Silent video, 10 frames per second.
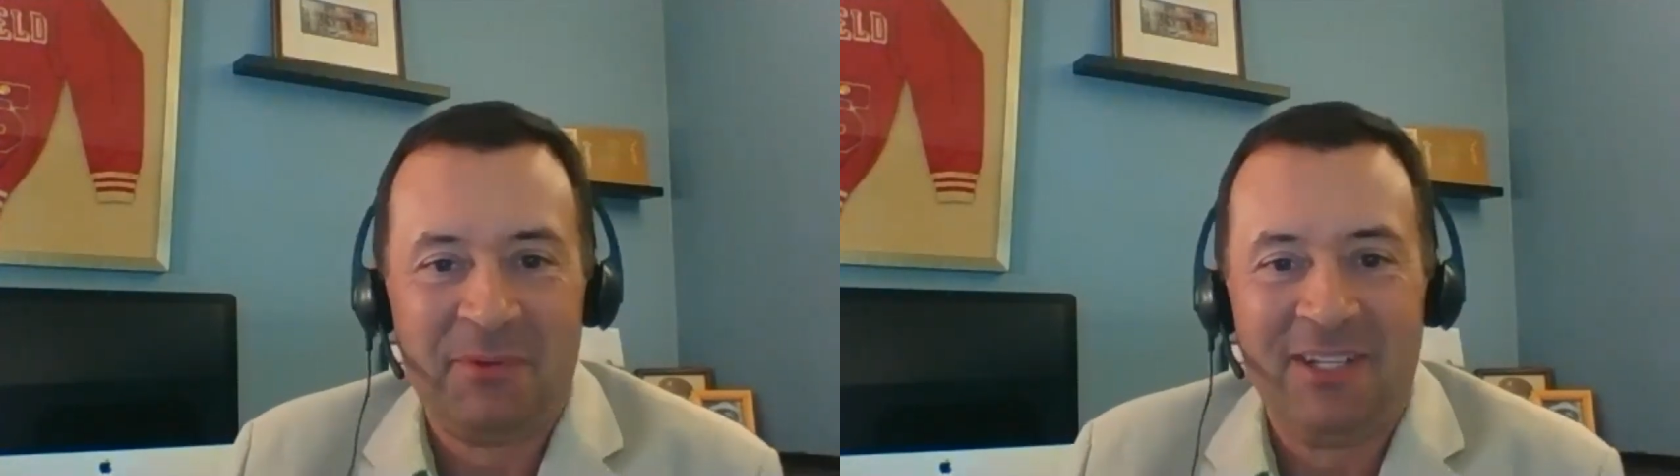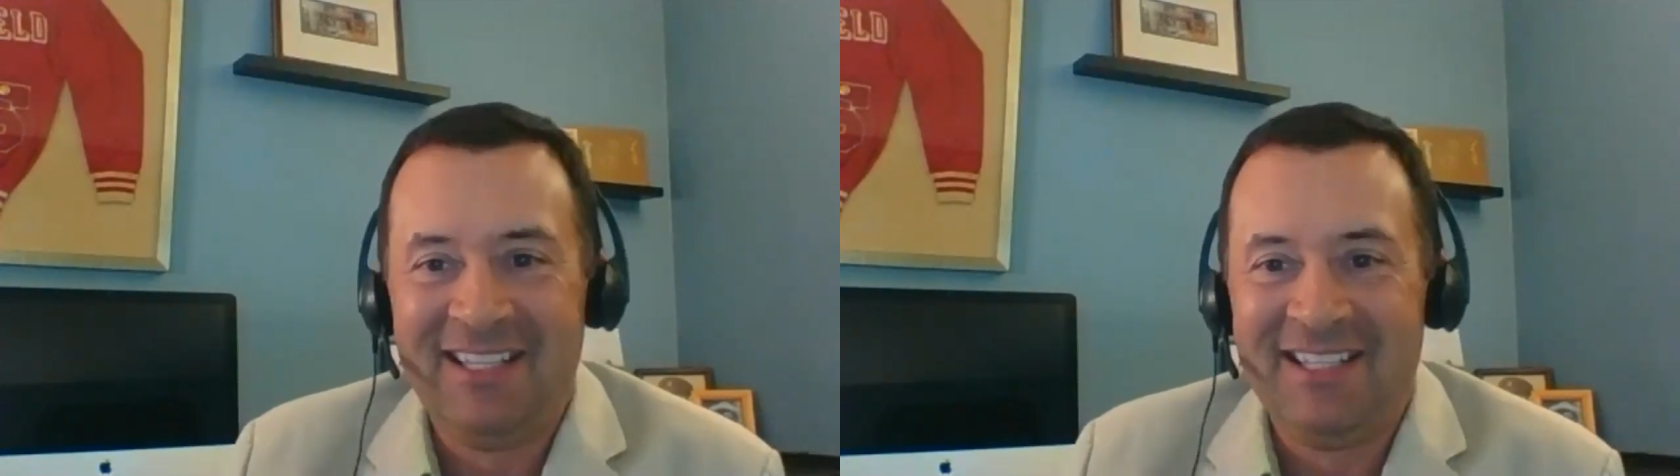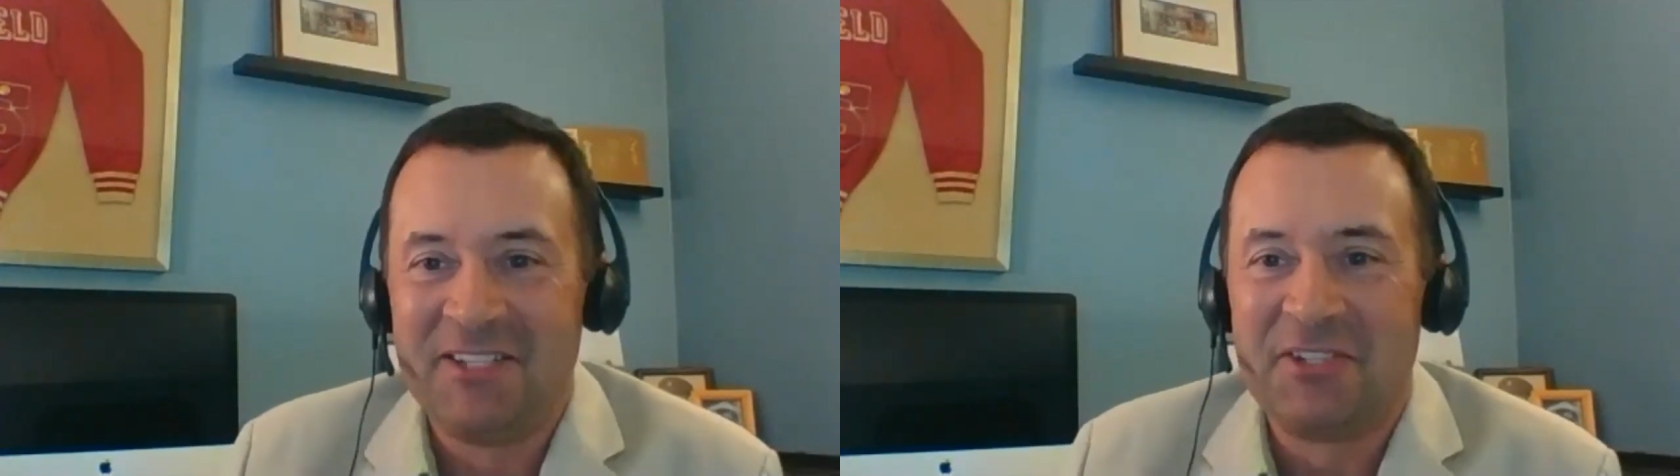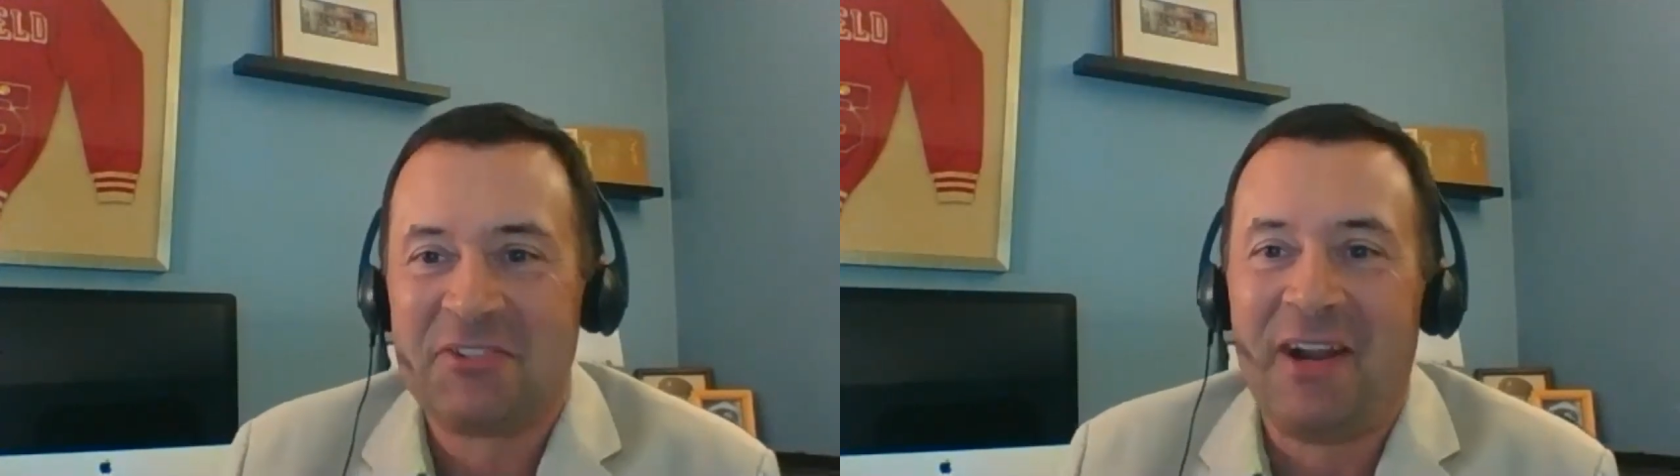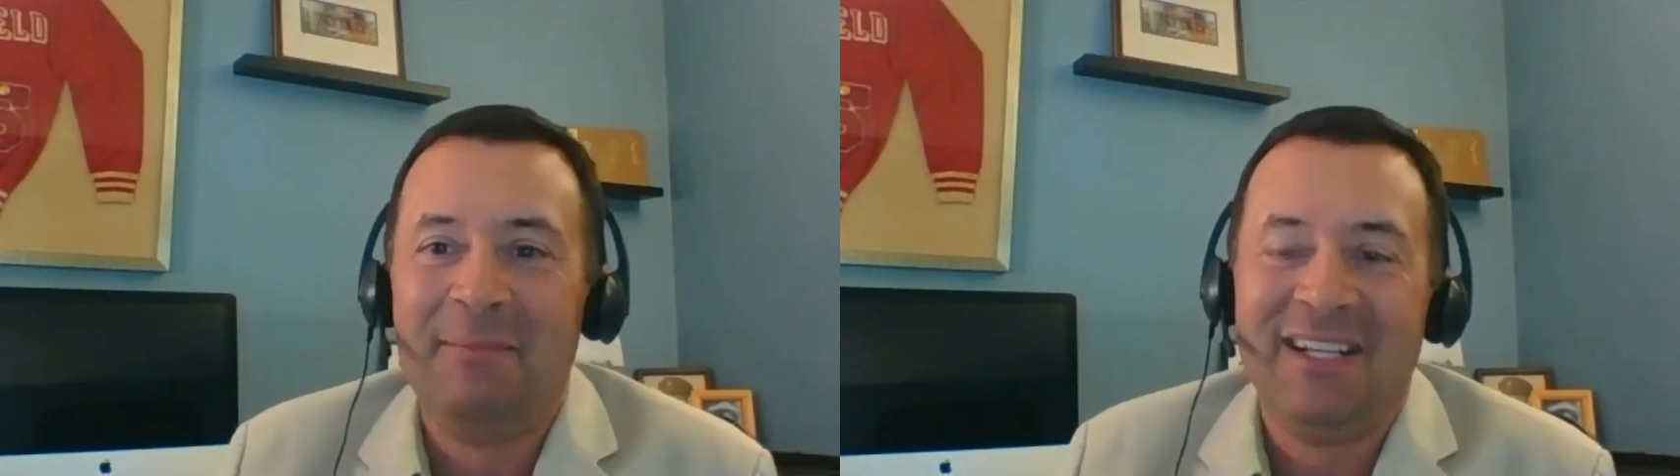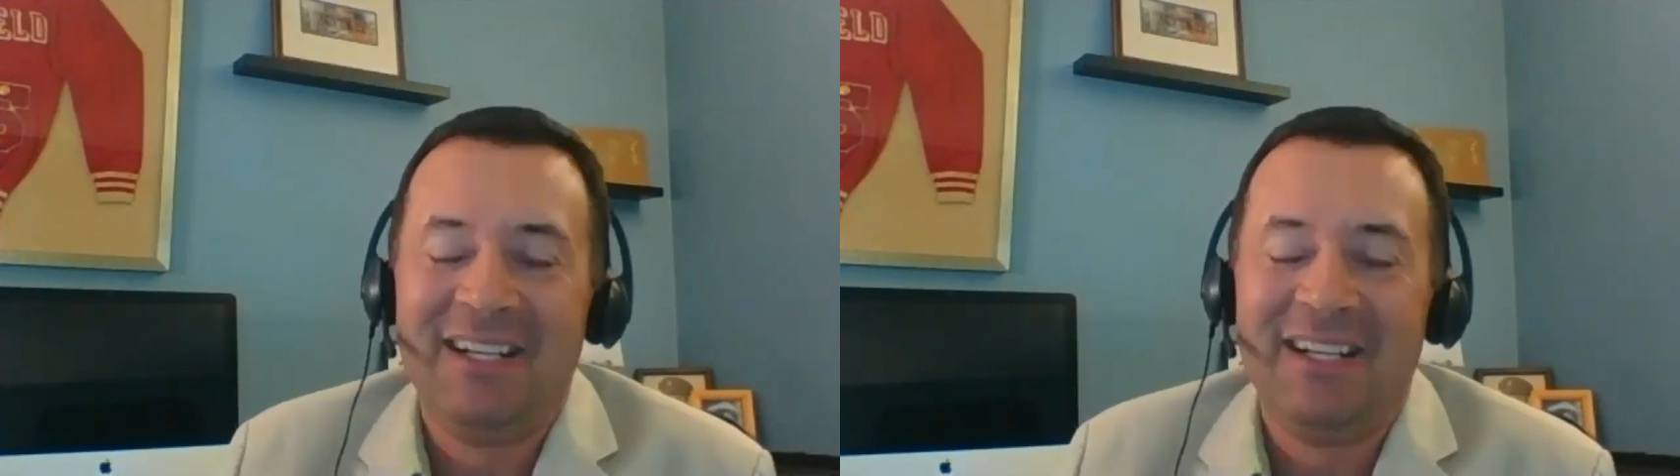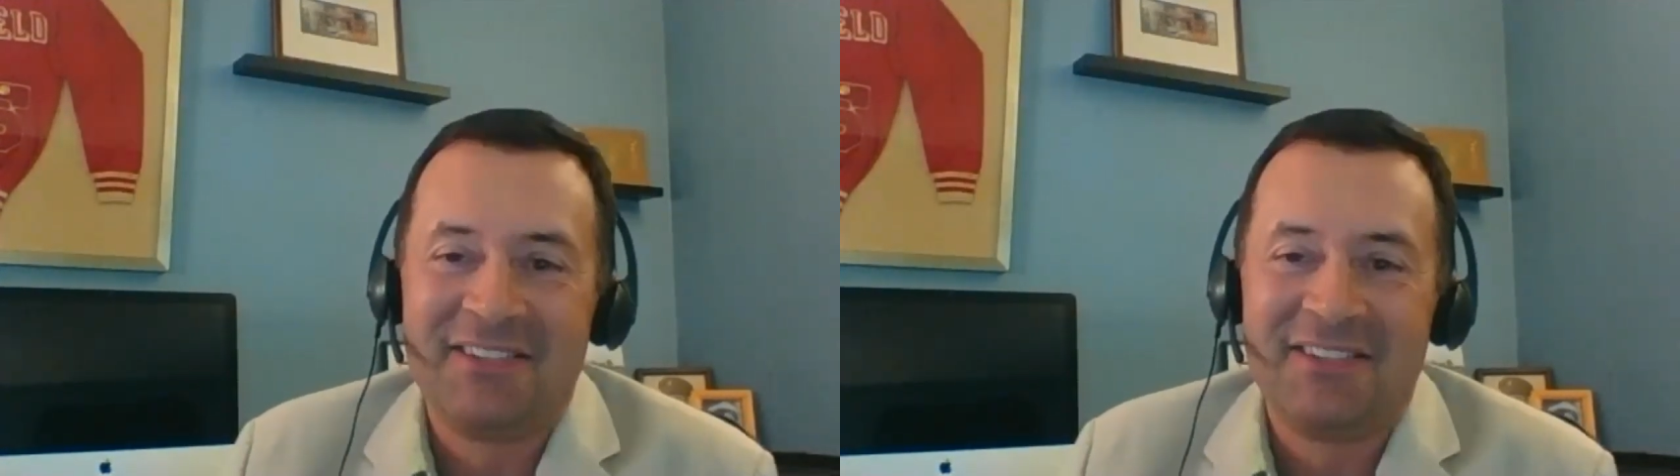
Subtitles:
what he's described it as.